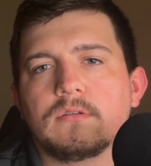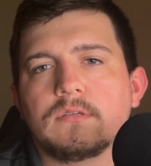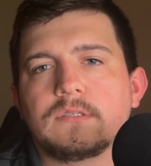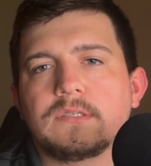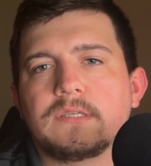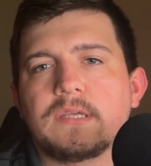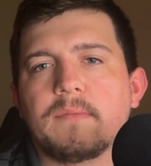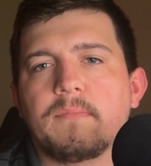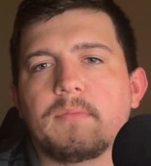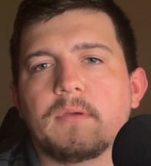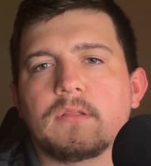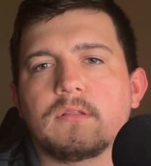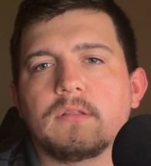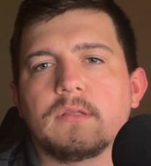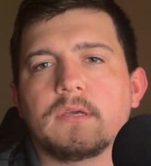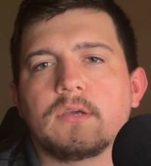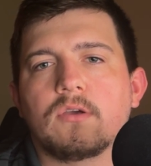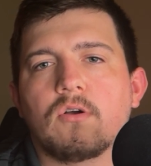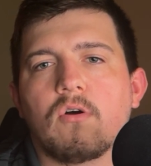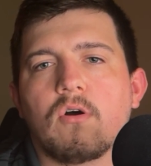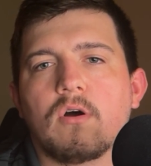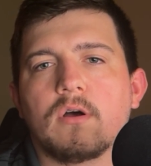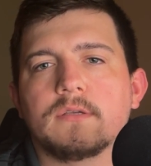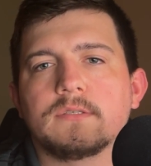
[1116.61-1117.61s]
typically
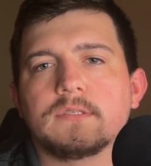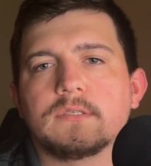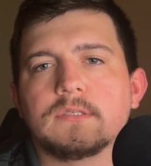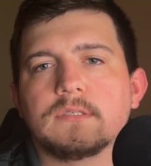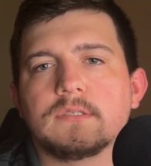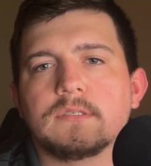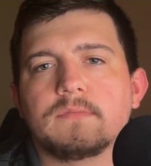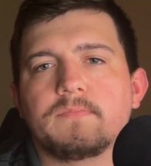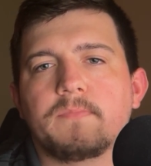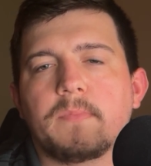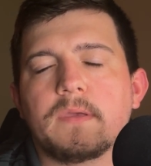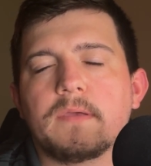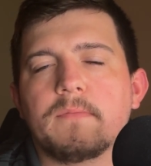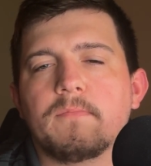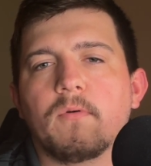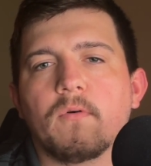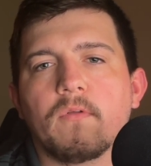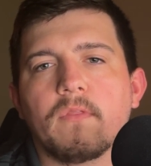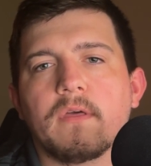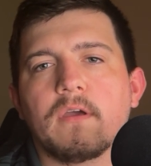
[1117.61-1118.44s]
causes people